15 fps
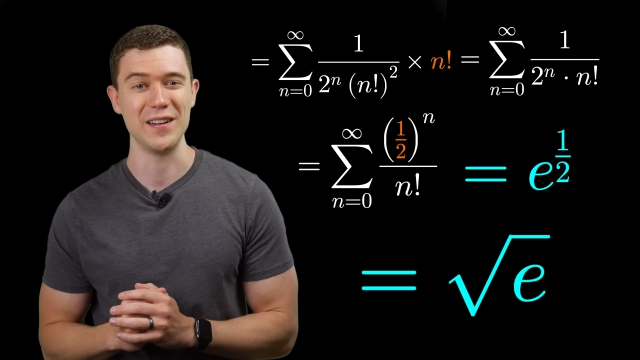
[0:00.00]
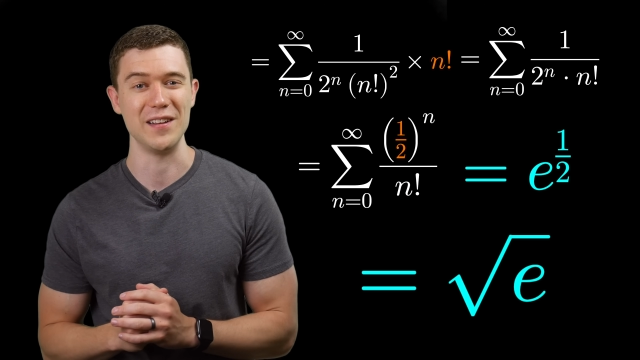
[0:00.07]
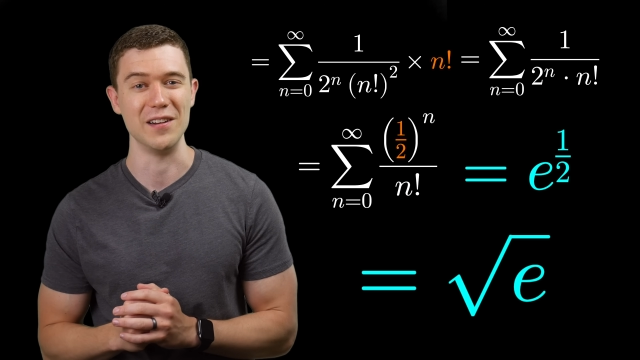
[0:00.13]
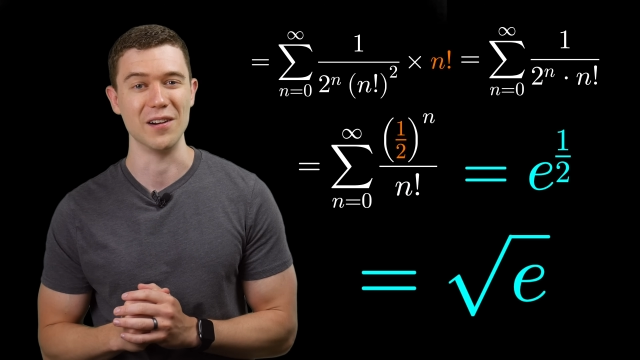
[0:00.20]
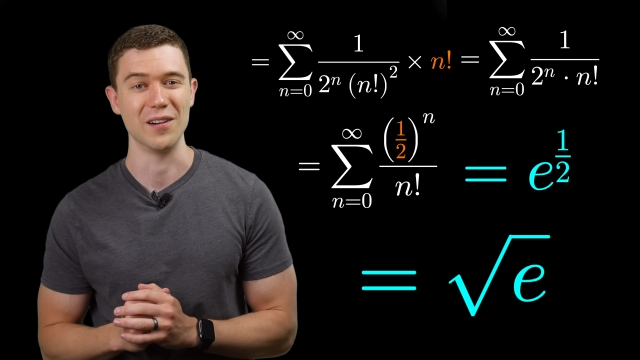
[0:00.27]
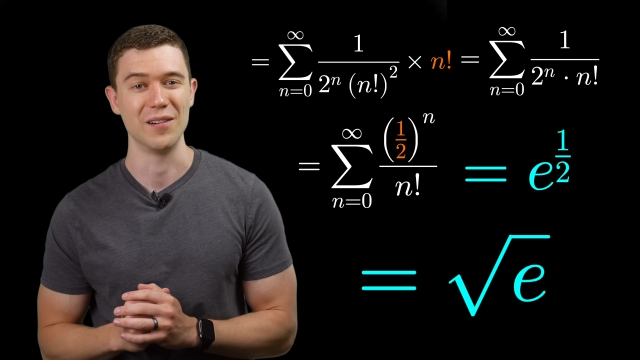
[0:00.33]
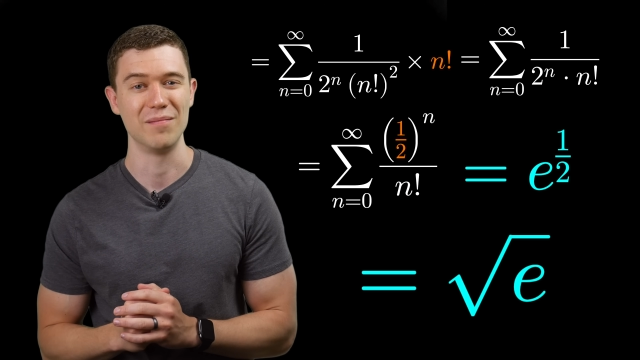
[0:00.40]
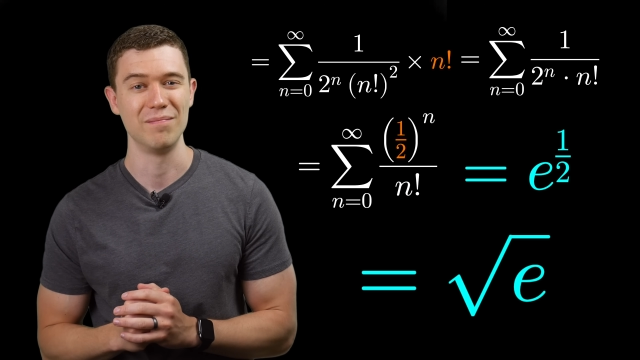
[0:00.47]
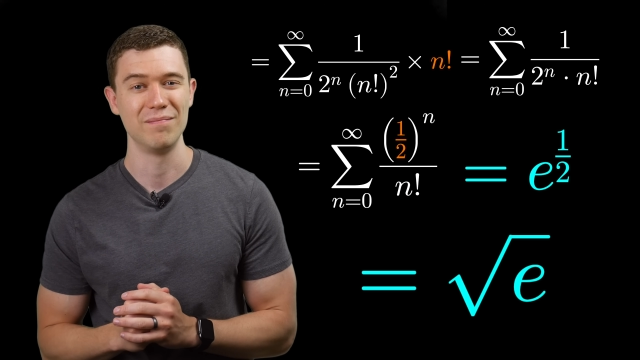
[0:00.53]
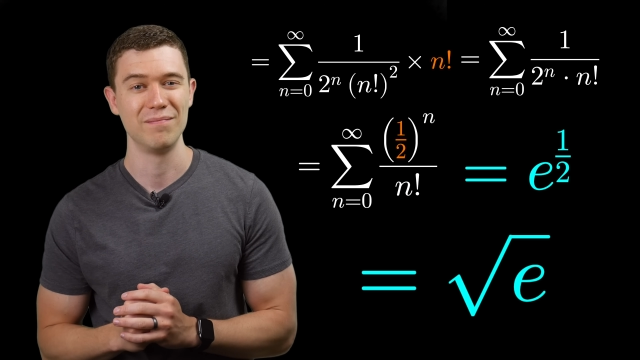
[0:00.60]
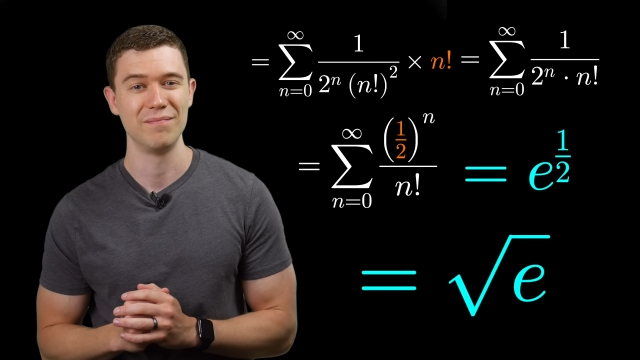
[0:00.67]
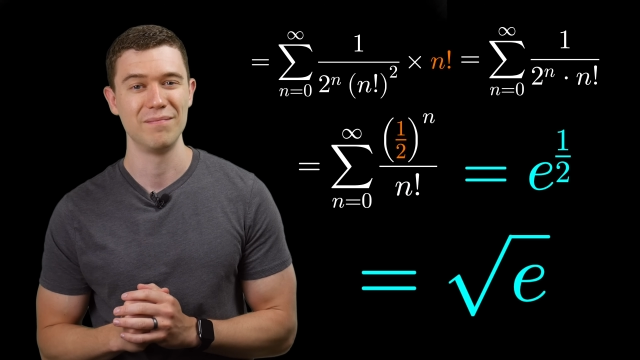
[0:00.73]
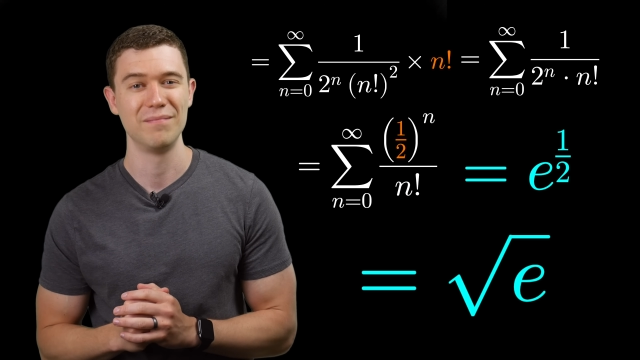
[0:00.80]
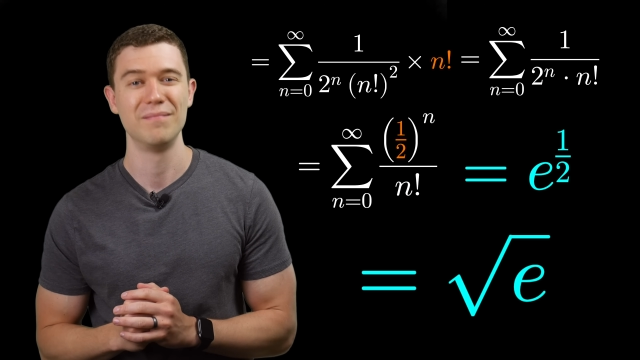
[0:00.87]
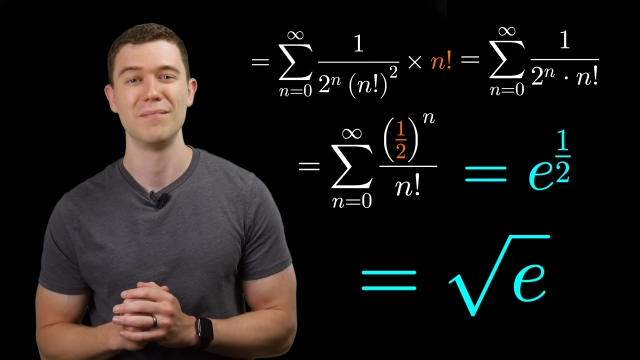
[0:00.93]
here.
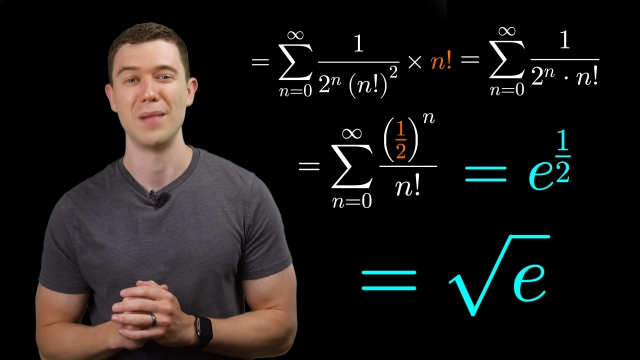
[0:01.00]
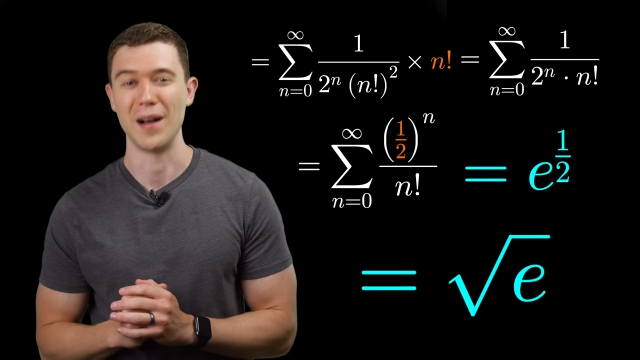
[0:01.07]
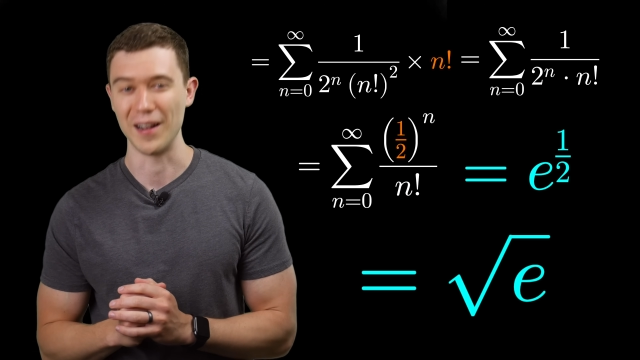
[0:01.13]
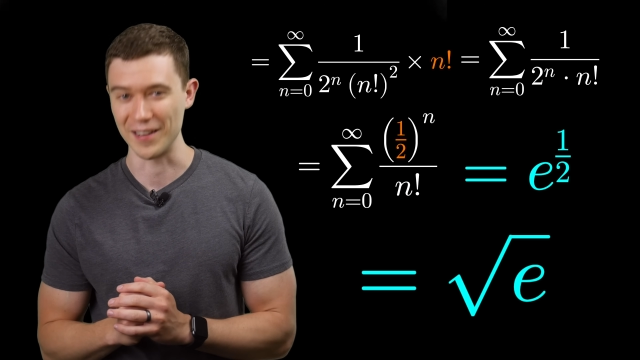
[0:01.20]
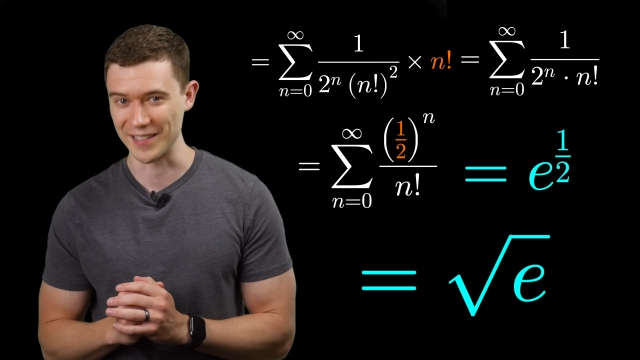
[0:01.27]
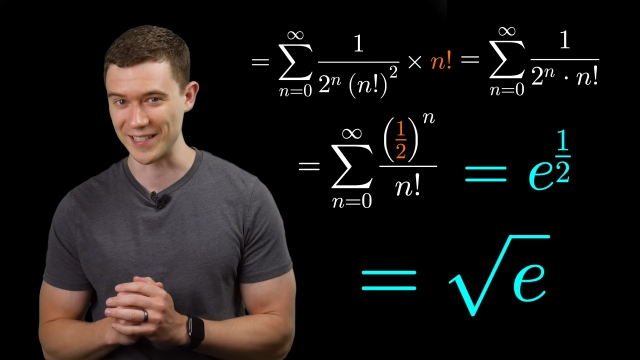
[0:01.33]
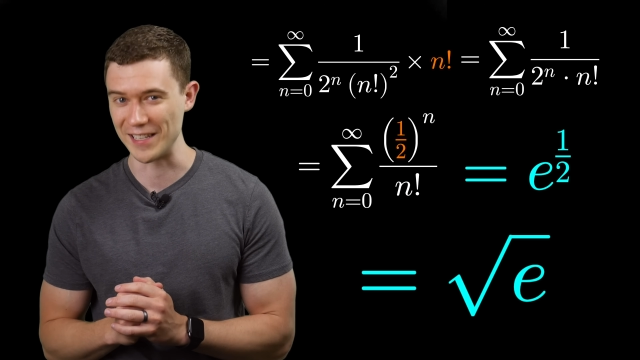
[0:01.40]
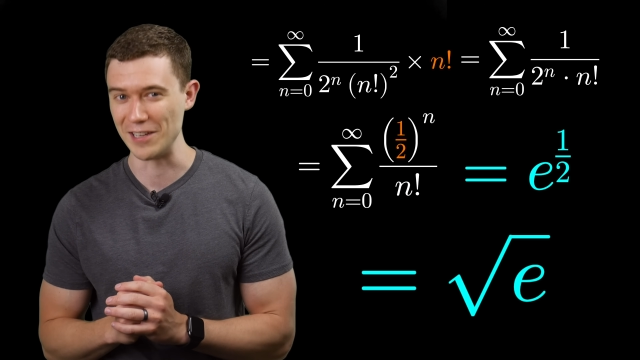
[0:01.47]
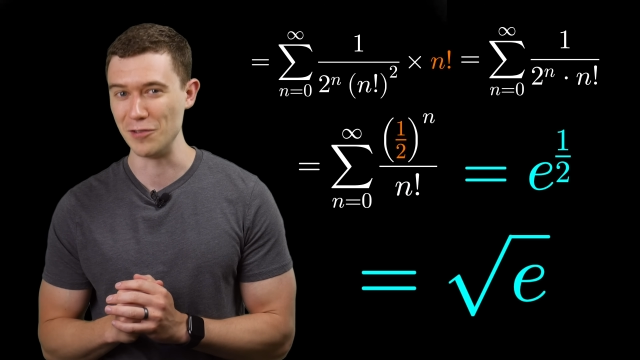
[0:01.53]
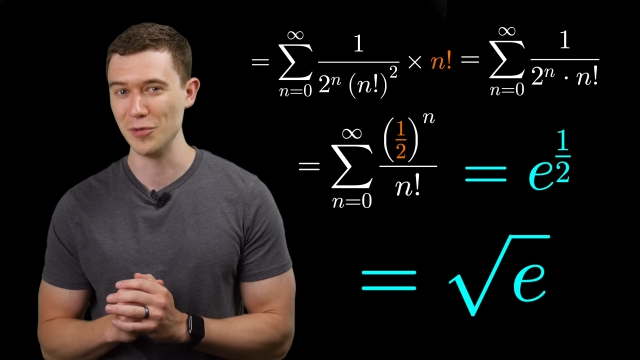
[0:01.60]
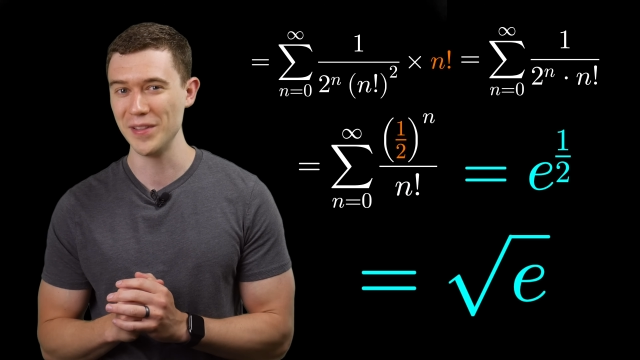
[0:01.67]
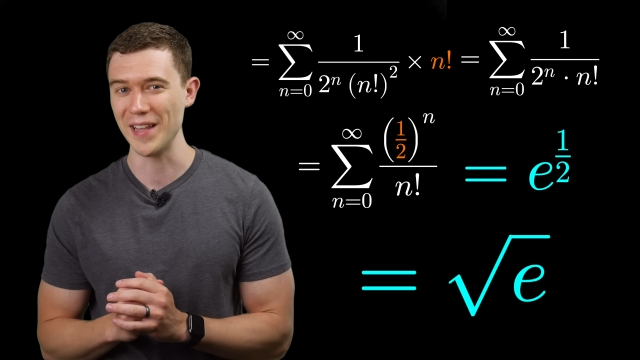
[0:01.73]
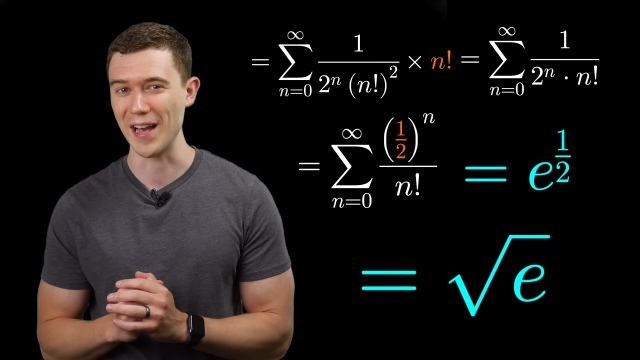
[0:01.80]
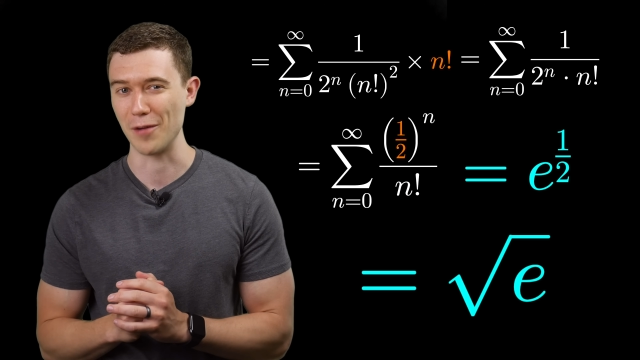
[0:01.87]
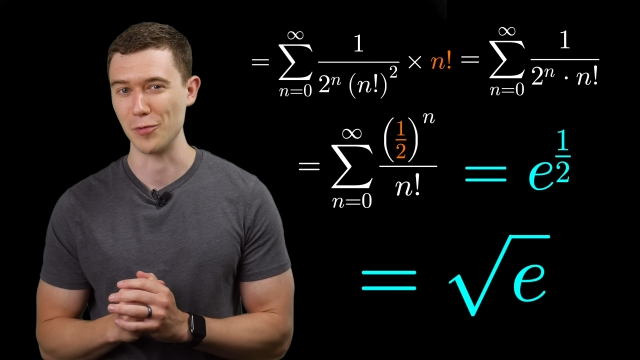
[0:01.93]
I'll see you
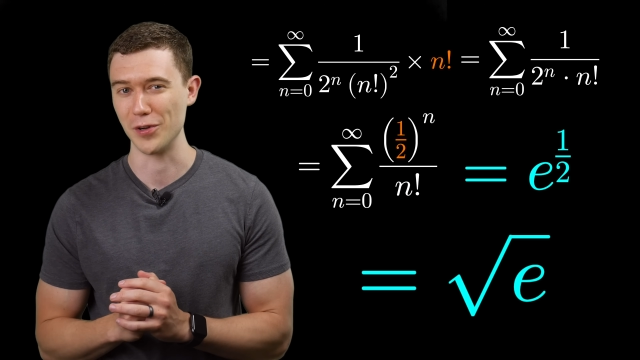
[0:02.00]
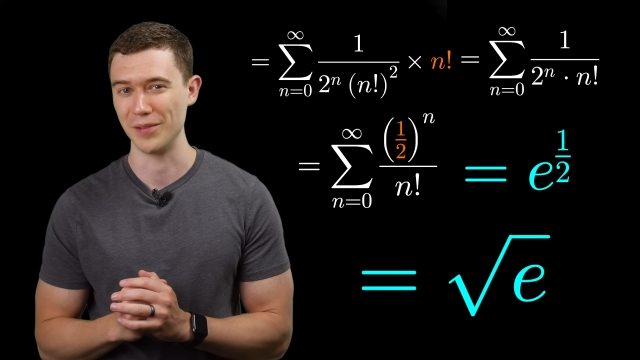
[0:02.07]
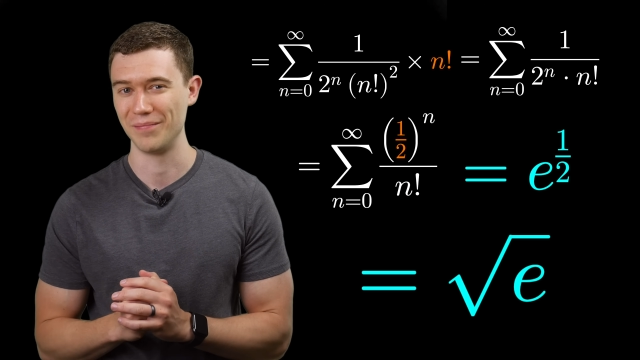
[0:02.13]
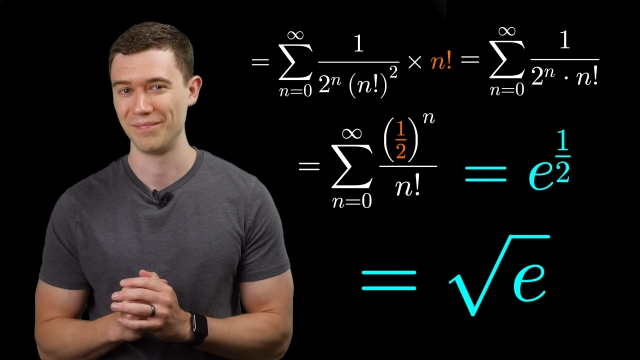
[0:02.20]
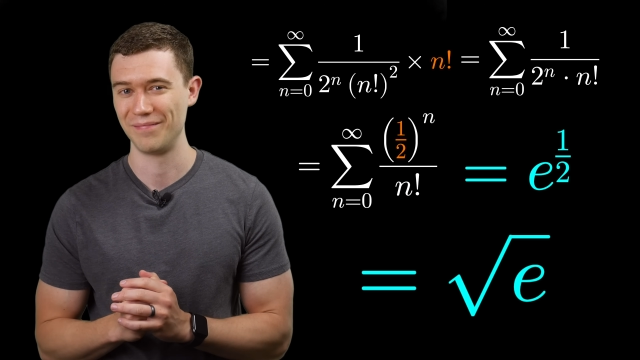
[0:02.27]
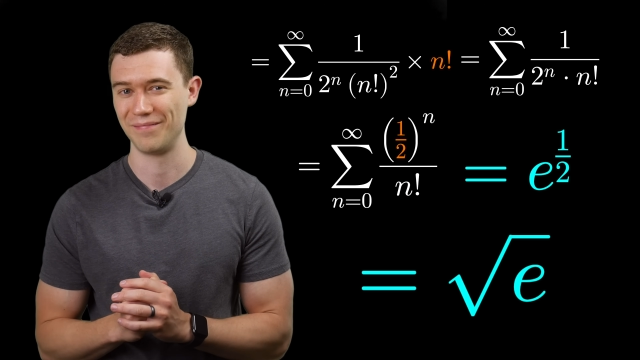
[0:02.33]
in that one.